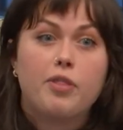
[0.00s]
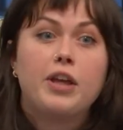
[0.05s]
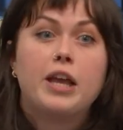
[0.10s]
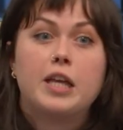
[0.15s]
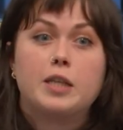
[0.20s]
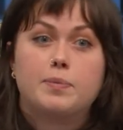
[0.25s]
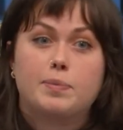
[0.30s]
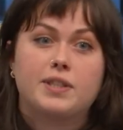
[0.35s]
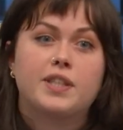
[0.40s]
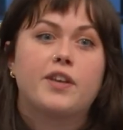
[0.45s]
I'm
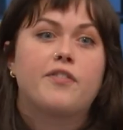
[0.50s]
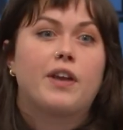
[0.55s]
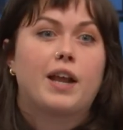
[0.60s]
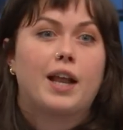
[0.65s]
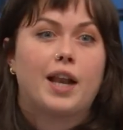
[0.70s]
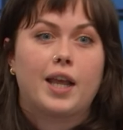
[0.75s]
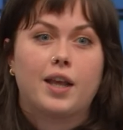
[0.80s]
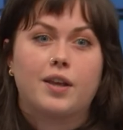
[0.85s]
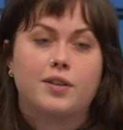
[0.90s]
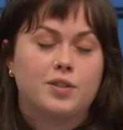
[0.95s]
thinking
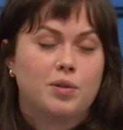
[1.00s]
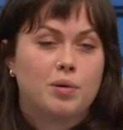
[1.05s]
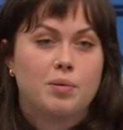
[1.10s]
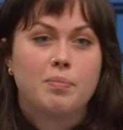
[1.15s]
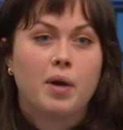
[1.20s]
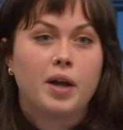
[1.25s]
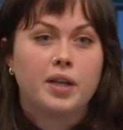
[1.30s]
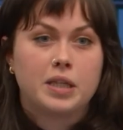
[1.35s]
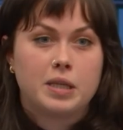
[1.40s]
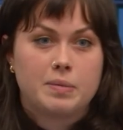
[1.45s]
specifically because you
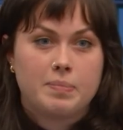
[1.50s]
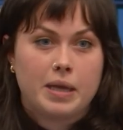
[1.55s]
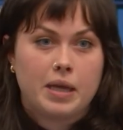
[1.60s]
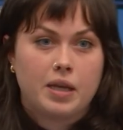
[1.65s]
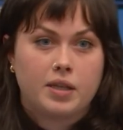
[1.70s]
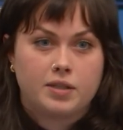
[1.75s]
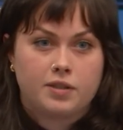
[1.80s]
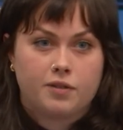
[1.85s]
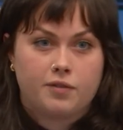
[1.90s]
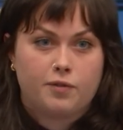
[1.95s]
reminded me
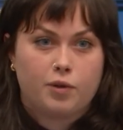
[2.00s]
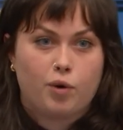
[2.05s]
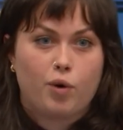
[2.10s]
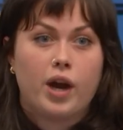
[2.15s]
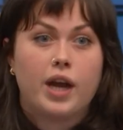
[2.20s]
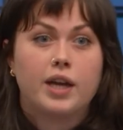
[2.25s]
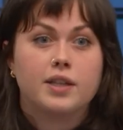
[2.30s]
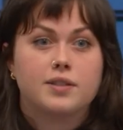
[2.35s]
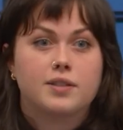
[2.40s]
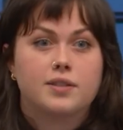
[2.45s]
because of
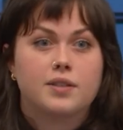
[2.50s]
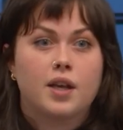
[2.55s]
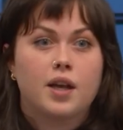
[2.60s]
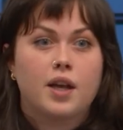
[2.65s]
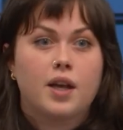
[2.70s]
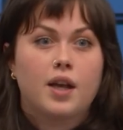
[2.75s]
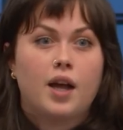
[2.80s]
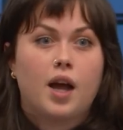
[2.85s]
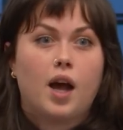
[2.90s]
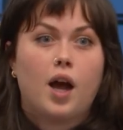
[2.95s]
Chris,
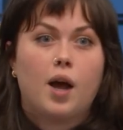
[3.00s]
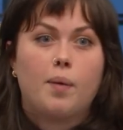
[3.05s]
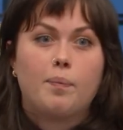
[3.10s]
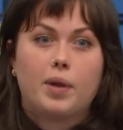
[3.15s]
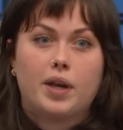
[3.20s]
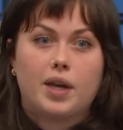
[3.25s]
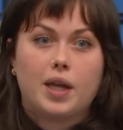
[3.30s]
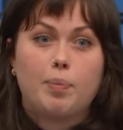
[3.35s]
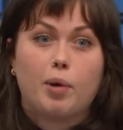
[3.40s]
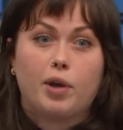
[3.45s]

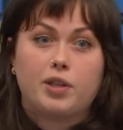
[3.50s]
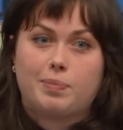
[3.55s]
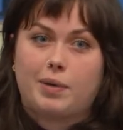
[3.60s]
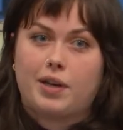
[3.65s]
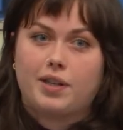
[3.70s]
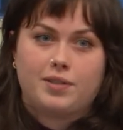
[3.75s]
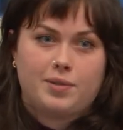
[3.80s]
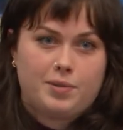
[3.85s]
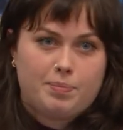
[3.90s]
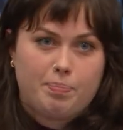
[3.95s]
and he posted
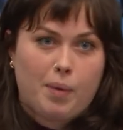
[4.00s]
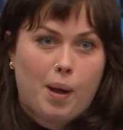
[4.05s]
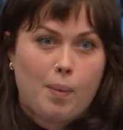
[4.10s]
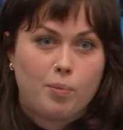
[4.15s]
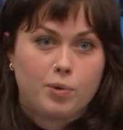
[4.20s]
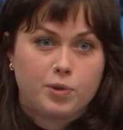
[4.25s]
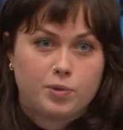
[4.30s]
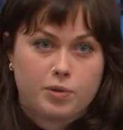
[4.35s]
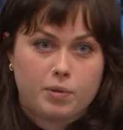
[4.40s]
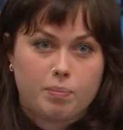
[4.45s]
back, his
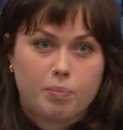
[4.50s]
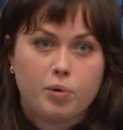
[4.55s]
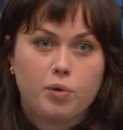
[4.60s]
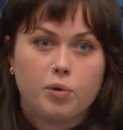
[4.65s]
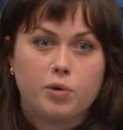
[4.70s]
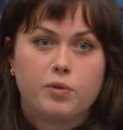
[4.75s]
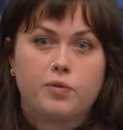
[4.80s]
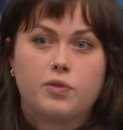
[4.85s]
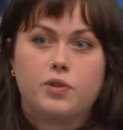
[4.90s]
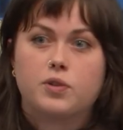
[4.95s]
mum was on the
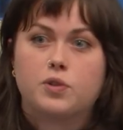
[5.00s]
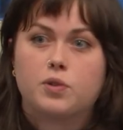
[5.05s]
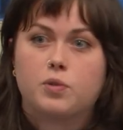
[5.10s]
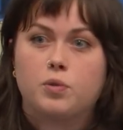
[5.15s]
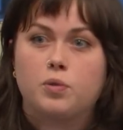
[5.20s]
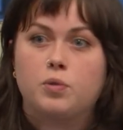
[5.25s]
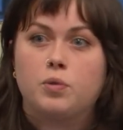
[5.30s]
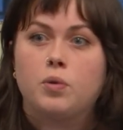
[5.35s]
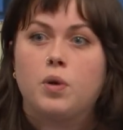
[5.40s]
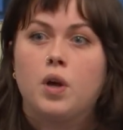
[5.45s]
board of the
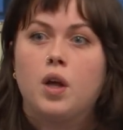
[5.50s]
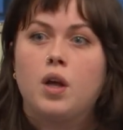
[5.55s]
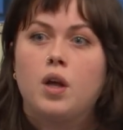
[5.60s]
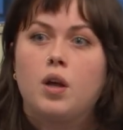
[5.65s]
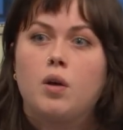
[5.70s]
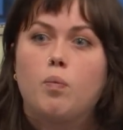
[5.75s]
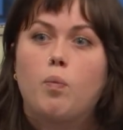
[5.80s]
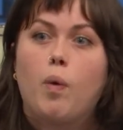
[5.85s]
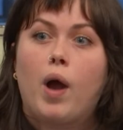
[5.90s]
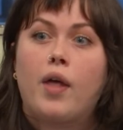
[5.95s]
school
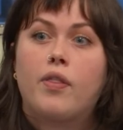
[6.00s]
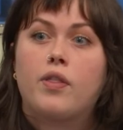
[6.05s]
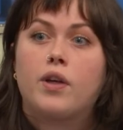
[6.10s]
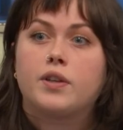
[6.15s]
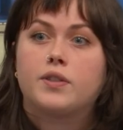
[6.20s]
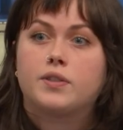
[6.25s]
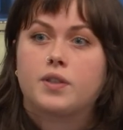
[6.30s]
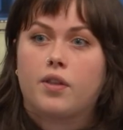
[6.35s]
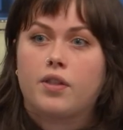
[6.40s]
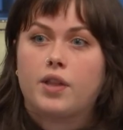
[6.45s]
where
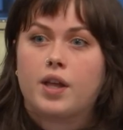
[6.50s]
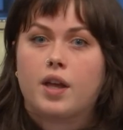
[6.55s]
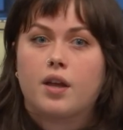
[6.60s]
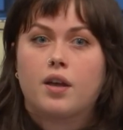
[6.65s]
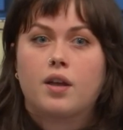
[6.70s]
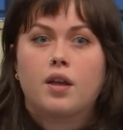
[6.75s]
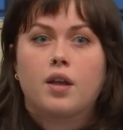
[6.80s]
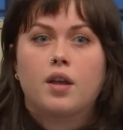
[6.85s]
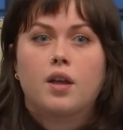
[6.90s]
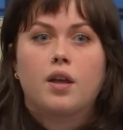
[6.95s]
the
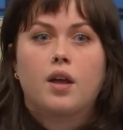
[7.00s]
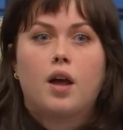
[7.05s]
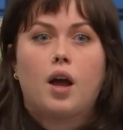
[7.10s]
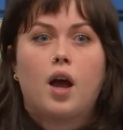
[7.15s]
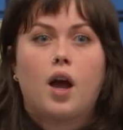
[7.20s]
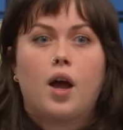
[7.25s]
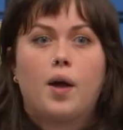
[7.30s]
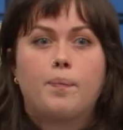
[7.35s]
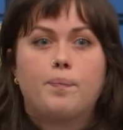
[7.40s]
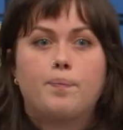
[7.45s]
Southwark
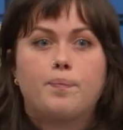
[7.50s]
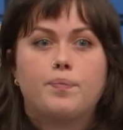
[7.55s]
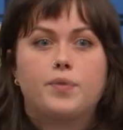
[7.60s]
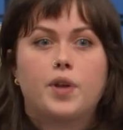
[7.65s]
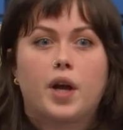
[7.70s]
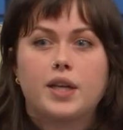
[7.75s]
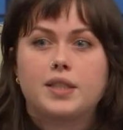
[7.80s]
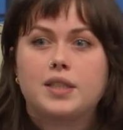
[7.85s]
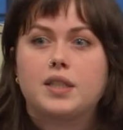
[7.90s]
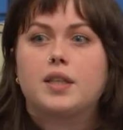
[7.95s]

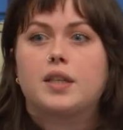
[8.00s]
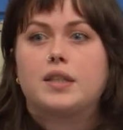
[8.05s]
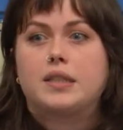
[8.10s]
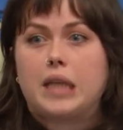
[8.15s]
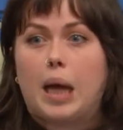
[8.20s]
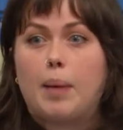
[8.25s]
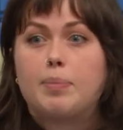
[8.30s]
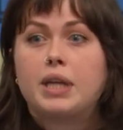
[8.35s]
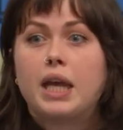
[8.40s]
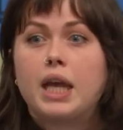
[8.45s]
diocese like
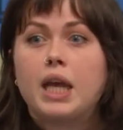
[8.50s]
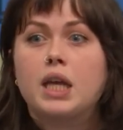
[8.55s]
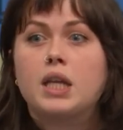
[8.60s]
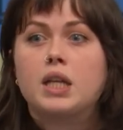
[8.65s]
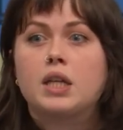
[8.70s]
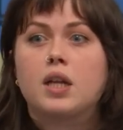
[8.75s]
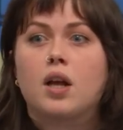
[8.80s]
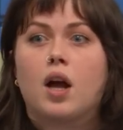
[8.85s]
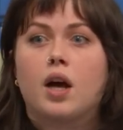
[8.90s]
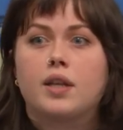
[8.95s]
stepped
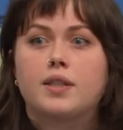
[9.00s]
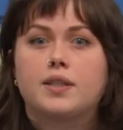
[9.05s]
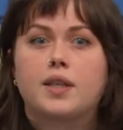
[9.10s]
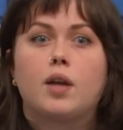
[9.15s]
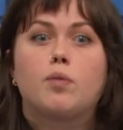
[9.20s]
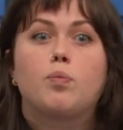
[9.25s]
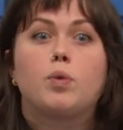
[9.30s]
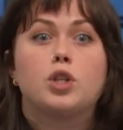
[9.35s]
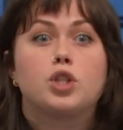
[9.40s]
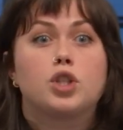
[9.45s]
in and kind of
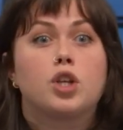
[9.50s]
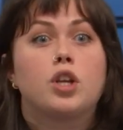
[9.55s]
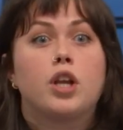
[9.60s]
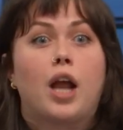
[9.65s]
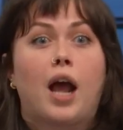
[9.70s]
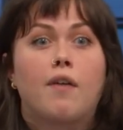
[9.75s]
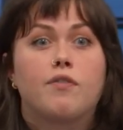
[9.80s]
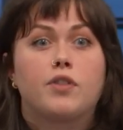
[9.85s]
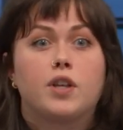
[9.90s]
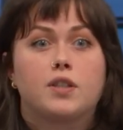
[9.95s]
said, we
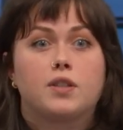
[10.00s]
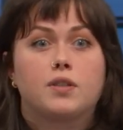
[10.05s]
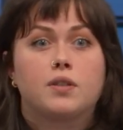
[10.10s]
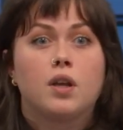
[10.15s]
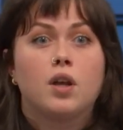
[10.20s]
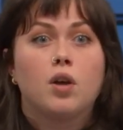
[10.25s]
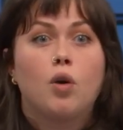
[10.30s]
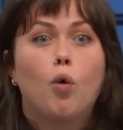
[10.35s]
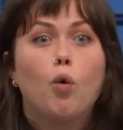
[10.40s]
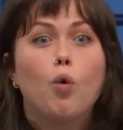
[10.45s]
shouldn't have
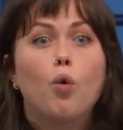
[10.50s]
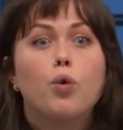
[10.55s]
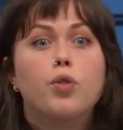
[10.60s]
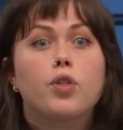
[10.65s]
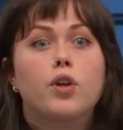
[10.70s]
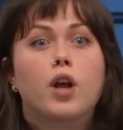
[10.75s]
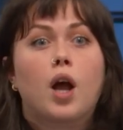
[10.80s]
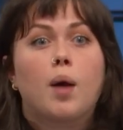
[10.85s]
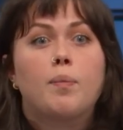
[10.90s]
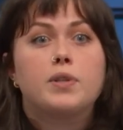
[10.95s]
this
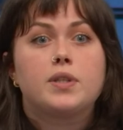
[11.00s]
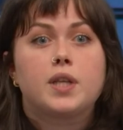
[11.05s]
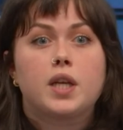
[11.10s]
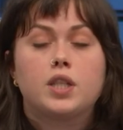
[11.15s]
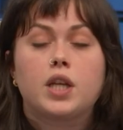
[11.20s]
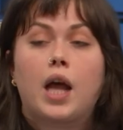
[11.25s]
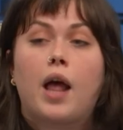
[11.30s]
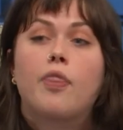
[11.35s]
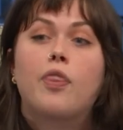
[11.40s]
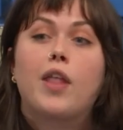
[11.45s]
author come and
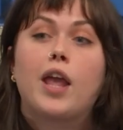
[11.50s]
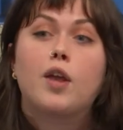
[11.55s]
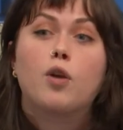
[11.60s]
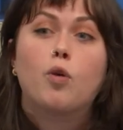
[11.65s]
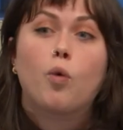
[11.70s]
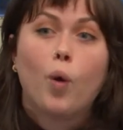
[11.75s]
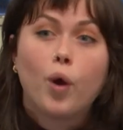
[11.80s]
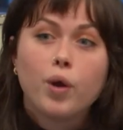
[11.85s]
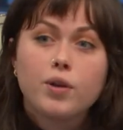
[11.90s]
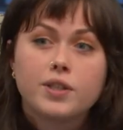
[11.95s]
teach, and they
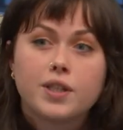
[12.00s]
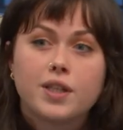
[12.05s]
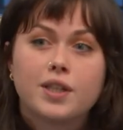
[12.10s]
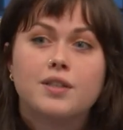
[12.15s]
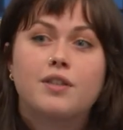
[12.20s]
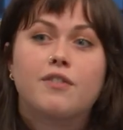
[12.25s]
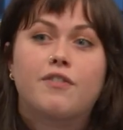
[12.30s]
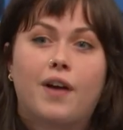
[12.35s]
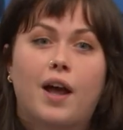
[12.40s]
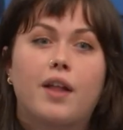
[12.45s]

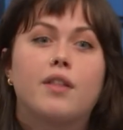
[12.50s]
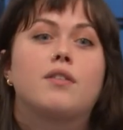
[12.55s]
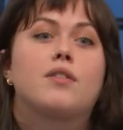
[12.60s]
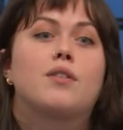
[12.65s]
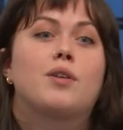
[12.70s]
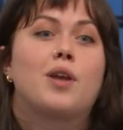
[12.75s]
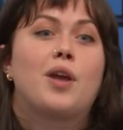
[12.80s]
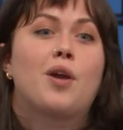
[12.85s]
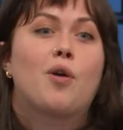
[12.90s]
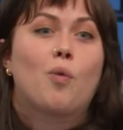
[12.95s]
quoted the fact that
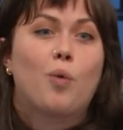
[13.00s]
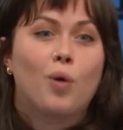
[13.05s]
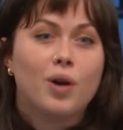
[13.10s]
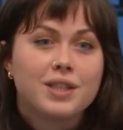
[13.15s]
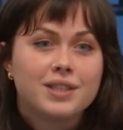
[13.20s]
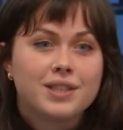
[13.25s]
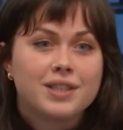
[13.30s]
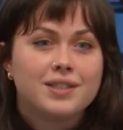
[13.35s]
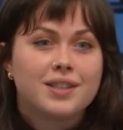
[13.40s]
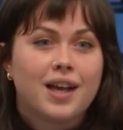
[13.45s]
the
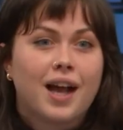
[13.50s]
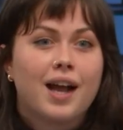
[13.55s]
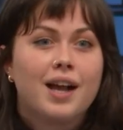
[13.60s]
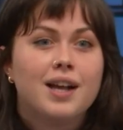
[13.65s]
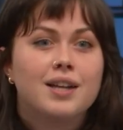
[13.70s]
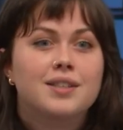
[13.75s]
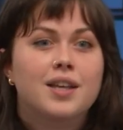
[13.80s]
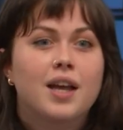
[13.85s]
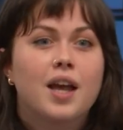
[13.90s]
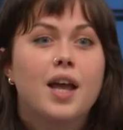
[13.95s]
Equalities
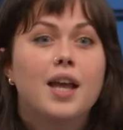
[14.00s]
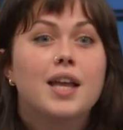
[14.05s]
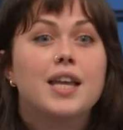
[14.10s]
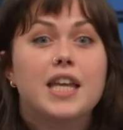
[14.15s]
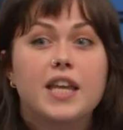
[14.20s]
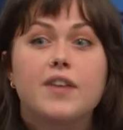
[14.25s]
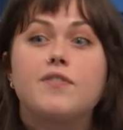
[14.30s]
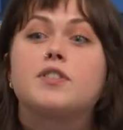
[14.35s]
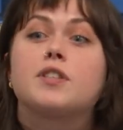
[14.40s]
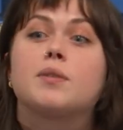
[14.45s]
Act
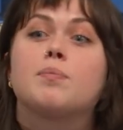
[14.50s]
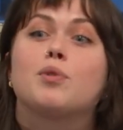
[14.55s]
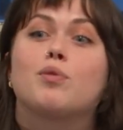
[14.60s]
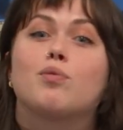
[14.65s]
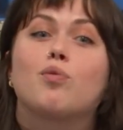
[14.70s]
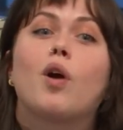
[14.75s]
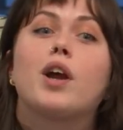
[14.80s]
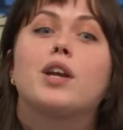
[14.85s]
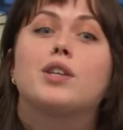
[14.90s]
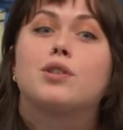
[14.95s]
gives them the
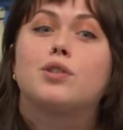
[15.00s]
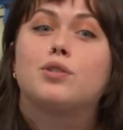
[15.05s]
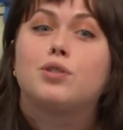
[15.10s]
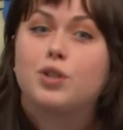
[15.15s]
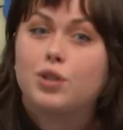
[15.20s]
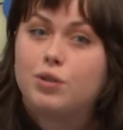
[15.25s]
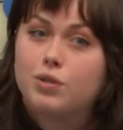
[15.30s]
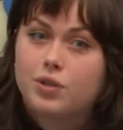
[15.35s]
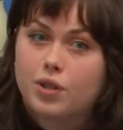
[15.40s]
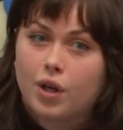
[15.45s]
right to
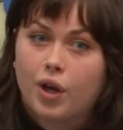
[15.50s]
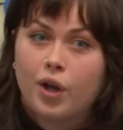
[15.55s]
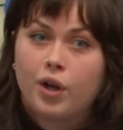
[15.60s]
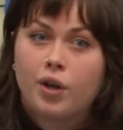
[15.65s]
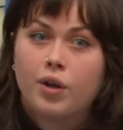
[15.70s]
do so.